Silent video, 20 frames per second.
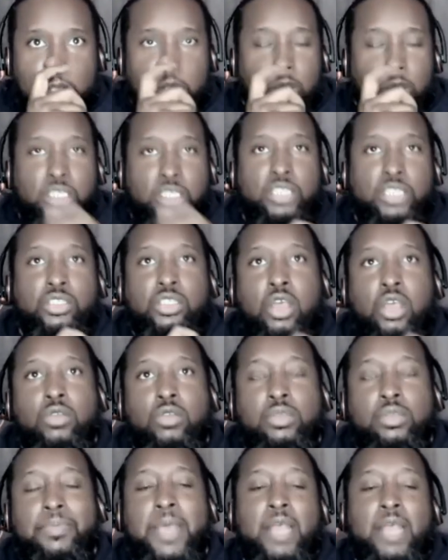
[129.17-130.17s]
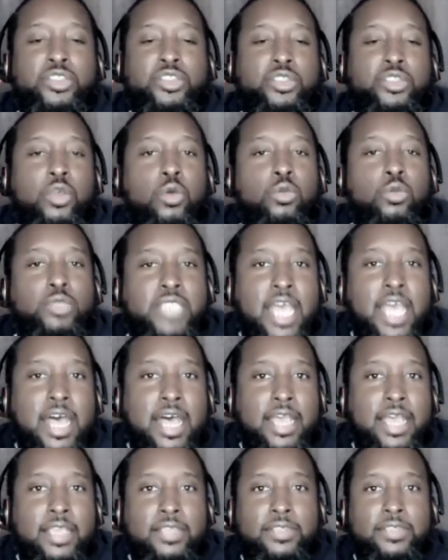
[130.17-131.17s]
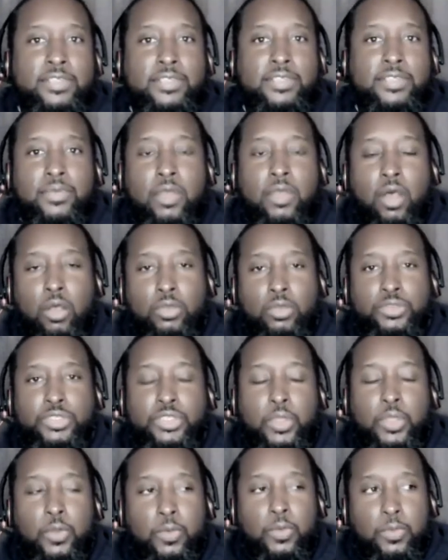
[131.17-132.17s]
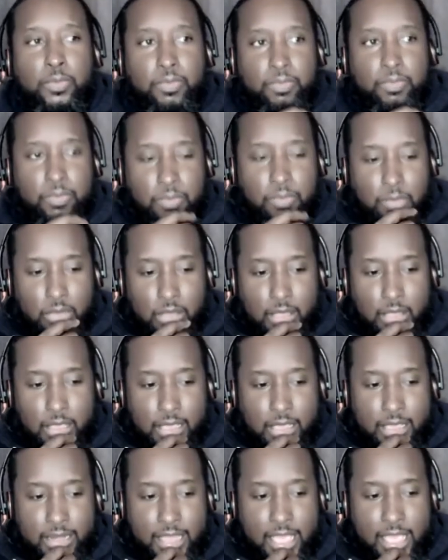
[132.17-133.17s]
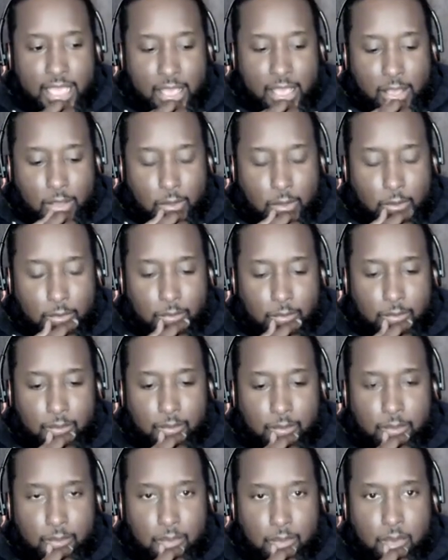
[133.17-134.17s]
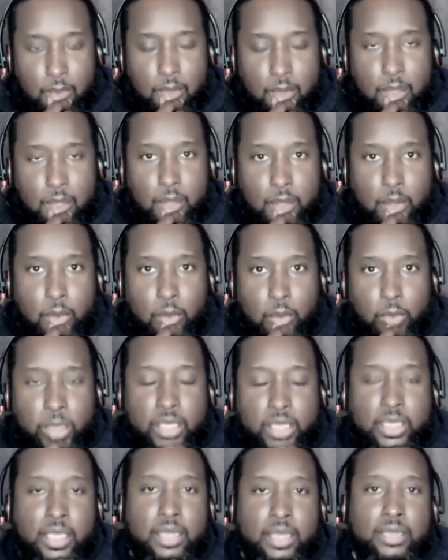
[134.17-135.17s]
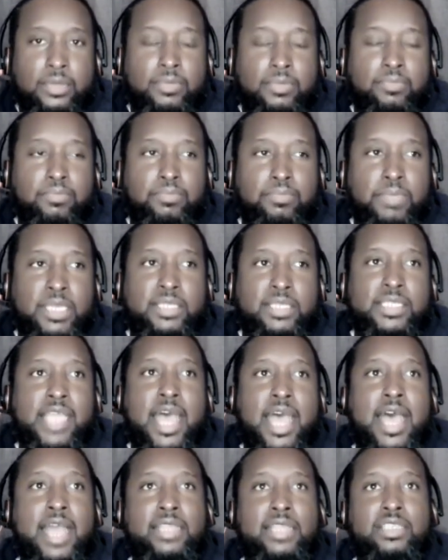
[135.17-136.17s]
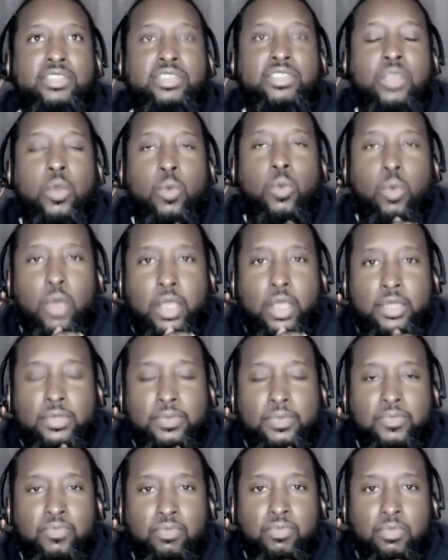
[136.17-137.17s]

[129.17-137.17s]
you know, she talked about soul ties also, and how we can be tied to someone